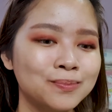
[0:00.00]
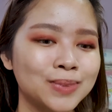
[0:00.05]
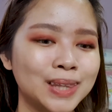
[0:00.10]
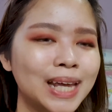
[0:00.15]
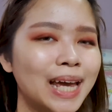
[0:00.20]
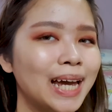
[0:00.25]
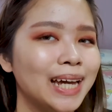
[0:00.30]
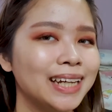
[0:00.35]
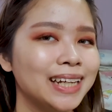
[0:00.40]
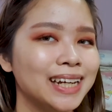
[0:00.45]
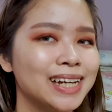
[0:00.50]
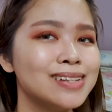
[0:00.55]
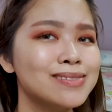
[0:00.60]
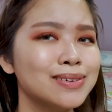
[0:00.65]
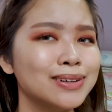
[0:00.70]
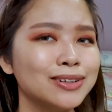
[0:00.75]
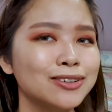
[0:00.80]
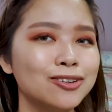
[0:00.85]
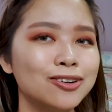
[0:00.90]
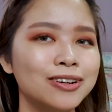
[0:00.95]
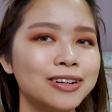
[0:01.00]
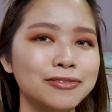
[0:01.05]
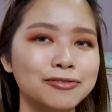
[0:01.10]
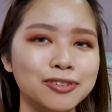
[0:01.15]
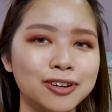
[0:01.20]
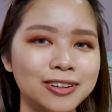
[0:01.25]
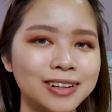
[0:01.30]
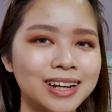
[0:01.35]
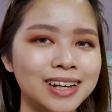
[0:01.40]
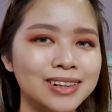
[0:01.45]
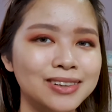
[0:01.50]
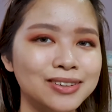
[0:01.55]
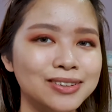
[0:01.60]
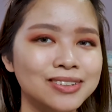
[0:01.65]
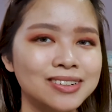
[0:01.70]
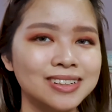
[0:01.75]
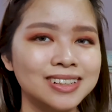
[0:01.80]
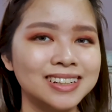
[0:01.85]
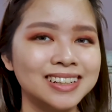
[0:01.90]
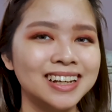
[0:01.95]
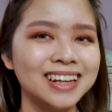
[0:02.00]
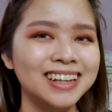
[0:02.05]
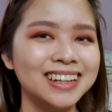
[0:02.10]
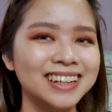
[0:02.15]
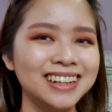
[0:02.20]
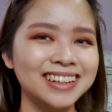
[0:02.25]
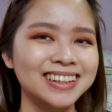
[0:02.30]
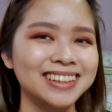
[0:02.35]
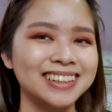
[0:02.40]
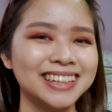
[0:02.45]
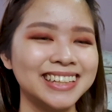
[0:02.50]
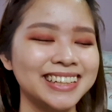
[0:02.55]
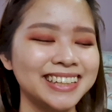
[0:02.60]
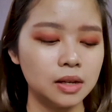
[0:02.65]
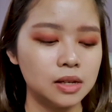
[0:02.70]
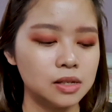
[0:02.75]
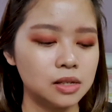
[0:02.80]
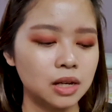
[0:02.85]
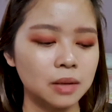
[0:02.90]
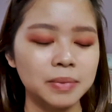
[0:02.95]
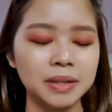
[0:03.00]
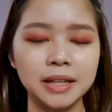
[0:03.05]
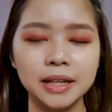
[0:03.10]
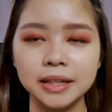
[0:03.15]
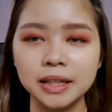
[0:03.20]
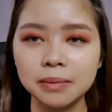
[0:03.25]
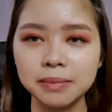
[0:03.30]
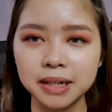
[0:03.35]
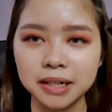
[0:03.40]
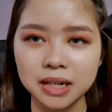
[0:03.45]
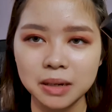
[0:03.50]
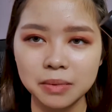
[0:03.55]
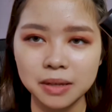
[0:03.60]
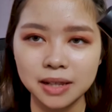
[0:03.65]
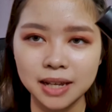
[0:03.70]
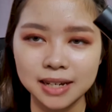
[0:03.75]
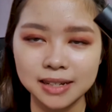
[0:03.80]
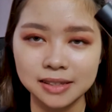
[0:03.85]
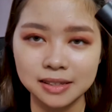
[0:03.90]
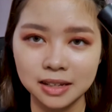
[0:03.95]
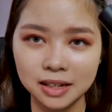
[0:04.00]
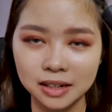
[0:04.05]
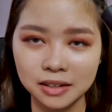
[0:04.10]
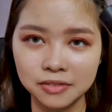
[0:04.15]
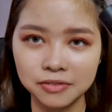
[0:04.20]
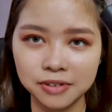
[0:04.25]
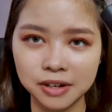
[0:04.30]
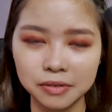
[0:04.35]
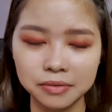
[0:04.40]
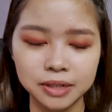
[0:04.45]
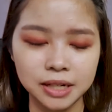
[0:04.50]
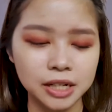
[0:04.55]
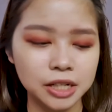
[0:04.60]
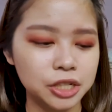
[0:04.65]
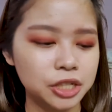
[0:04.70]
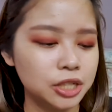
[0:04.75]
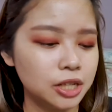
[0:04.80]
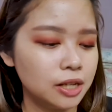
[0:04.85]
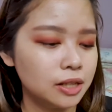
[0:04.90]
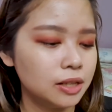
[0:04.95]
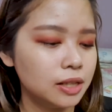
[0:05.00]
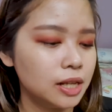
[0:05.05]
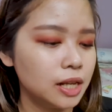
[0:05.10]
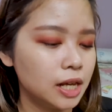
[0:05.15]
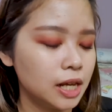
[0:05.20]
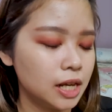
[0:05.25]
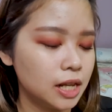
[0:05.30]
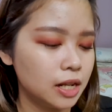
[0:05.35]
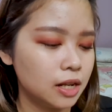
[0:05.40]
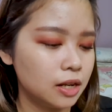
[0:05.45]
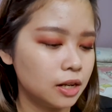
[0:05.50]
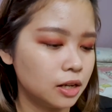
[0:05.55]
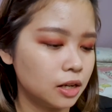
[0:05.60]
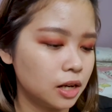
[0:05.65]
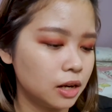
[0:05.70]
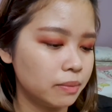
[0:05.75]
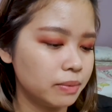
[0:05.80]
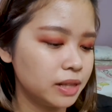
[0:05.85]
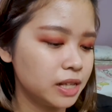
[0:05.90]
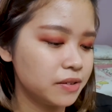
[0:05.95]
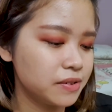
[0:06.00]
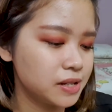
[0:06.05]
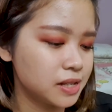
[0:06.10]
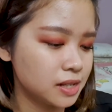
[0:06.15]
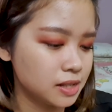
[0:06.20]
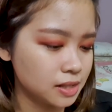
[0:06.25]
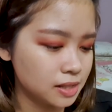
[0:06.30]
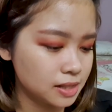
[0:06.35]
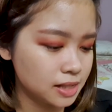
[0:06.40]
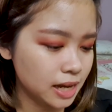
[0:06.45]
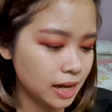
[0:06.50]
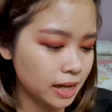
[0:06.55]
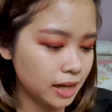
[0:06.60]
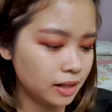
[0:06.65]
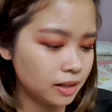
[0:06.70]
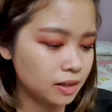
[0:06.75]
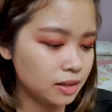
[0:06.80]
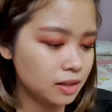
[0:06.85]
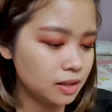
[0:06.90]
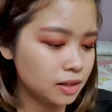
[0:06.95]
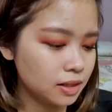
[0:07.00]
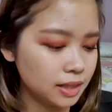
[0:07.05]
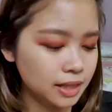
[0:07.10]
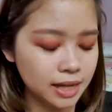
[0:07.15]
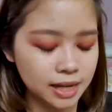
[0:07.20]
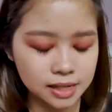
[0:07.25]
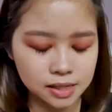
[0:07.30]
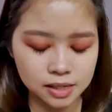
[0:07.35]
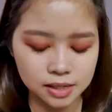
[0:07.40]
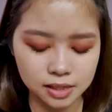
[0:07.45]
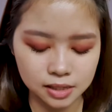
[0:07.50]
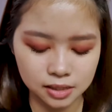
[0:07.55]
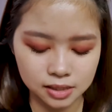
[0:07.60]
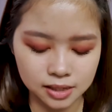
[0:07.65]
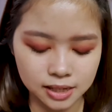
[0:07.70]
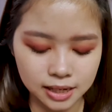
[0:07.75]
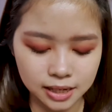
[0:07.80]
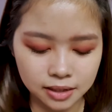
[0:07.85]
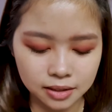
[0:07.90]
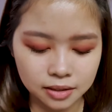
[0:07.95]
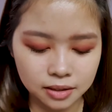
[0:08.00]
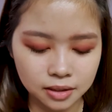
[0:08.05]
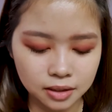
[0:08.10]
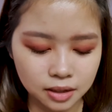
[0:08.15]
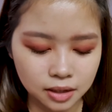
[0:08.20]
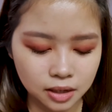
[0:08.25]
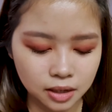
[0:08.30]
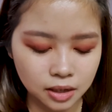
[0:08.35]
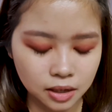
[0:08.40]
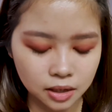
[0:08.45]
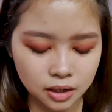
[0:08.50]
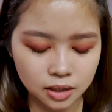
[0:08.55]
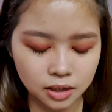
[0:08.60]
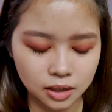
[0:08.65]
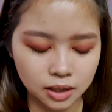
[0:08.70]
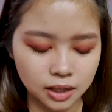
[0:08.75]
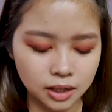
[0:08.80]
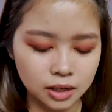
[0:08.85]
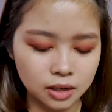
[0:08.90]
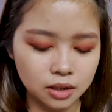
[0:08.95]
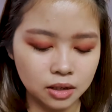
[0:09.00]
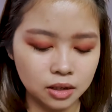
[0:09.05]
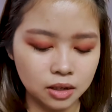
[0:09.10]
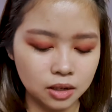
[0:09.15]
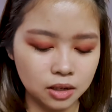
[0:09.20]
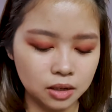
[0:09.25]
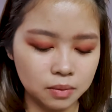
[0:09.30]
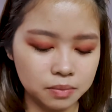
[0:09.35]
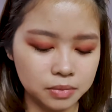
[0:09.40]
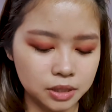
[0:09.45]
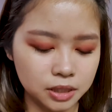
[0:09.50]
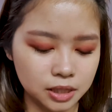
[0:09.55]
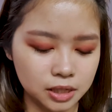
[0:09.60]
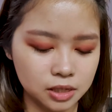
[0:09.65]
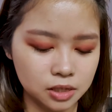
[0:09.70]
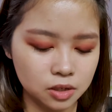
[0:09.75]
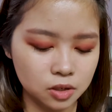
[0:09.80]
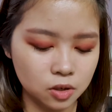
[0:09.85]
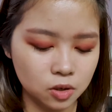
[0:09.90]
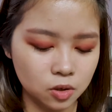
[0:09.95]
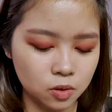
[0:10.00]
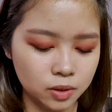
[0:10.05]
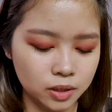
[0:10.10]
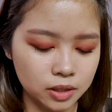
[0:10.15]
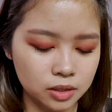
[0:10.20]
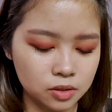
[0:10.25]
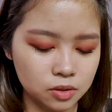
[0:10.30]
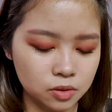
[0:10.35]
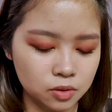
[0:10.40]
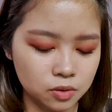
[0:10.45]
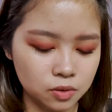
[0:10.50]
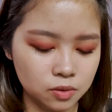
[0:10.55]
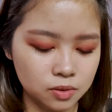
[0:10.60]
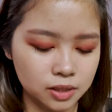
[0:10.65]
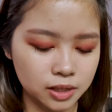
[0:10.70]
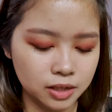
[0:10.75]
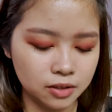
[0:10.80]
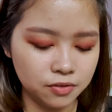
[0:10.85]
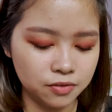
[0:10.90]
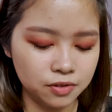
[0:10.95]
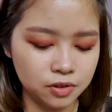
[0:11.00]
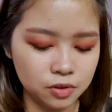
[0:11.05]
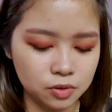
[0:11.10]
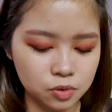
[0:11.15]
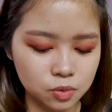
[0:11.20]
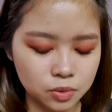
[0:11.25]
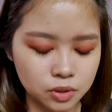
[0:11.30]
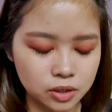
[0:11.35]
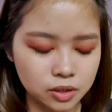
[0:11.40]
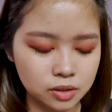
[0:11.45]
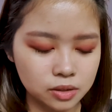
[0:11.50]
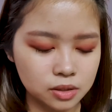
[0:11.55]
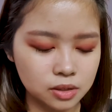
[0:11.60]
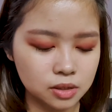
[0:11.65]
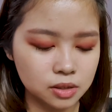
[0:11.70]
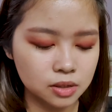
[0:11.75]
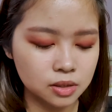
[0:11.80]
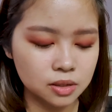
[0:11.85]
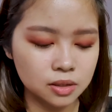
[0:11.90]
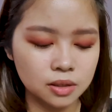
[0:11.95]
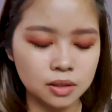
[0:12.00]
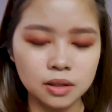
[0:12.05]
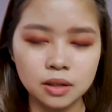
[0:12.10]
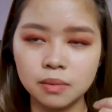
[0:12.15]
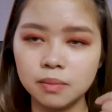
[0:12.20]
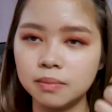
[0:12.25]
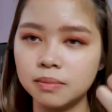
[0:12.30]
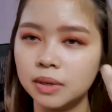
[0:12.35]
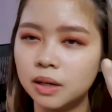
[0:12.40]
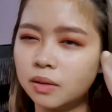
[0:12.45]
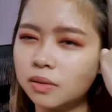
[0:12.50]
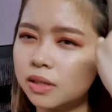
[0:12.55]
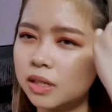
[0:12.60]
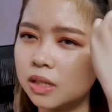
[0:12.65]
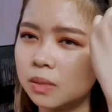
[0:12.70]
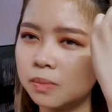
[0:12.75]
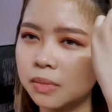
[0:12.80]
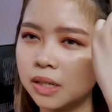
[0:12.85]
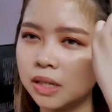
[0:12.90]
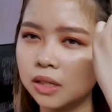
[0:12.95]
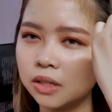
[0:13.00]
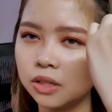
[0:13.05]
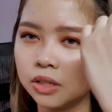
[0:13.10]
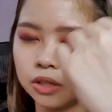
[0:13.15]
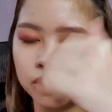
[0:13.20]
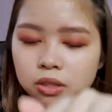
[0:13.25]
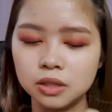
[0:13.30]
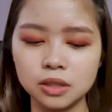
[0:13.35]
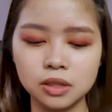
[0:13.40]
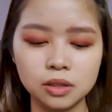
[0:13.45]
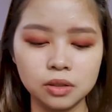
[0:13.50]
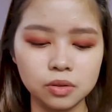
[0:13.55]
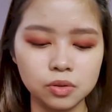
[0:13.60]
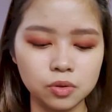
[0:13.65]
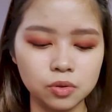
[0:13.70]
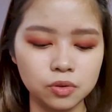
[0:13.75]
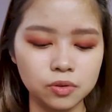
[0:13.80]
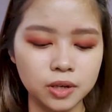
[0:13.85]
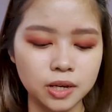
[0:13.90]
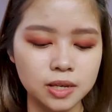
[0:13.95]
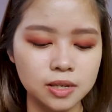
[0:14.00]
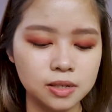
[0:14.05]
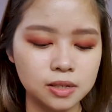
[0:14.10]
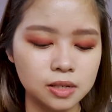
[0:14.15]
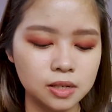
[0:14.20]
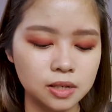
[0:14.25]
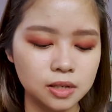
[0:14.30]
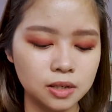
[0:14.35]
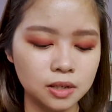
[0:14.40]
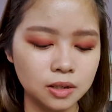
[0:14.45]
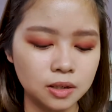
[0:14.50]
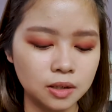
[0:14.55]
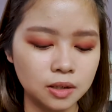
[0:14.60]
I guess we're going for that look. So I'll be taking my double lasting foundation in, I believe this is in sand. Yes, it's in the sand. And I'm just going to take a few squirts, about this much, nothing too crazy.